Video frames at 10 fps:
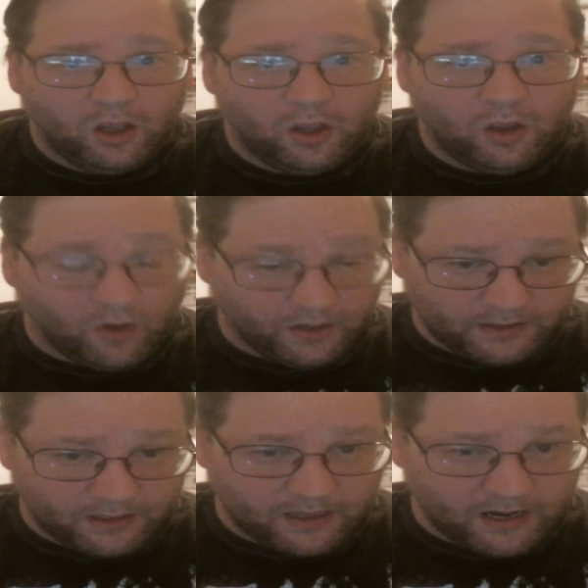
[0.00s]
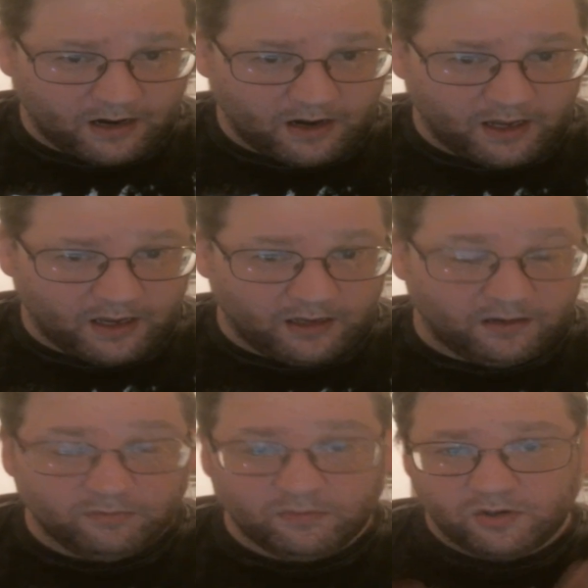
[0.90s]
you want to sit there
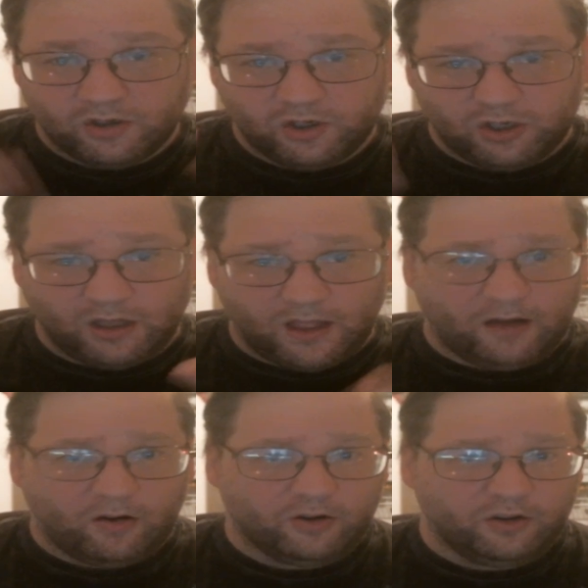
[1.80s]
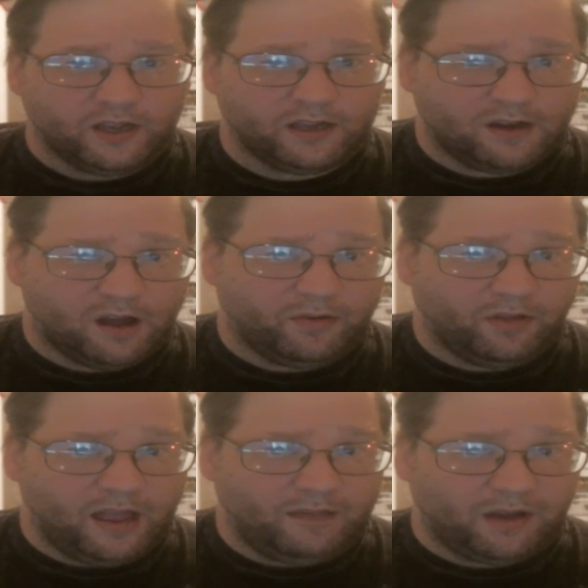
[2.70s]
and chill out on your desktop or
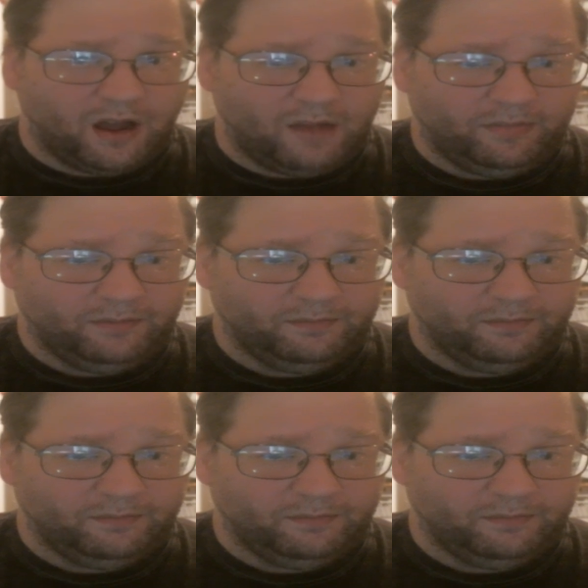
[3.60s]
laptop.